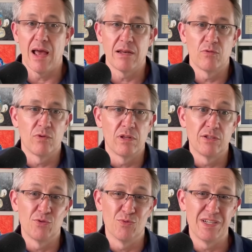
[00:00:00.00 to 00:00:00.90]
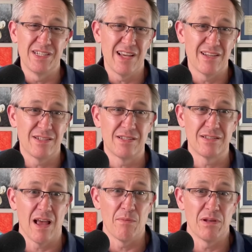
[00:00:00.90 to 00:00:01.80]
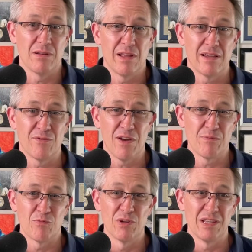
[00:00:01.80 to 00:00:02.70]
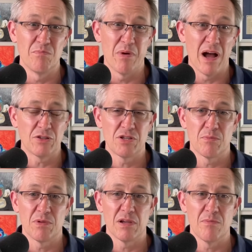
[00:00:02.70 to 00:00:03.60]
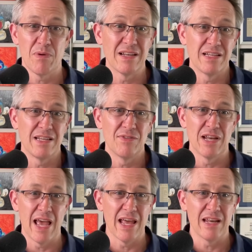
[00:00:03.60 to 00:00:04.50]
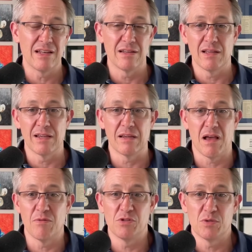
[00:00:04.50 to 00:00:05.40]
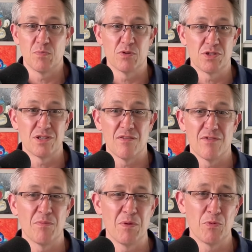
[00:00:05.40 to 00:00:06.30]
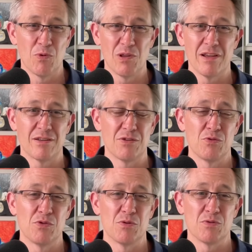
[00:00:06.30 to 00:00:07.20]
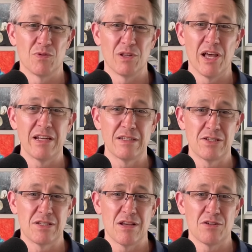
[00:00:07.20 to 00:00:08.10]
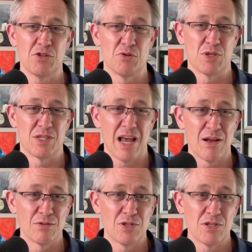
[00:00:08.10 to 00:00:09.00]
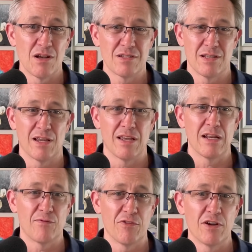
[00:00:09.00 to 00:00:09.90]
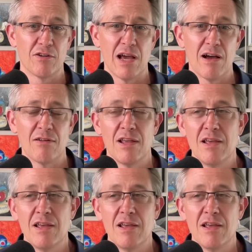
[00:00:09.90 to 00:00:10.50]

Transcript: really do retakes. I mean, like, if I really botched something up, I didn't even edit. Like, I would just put stuff up. People were like, dude, your lighting sucks. Your sound sucks. Like, get it figured out.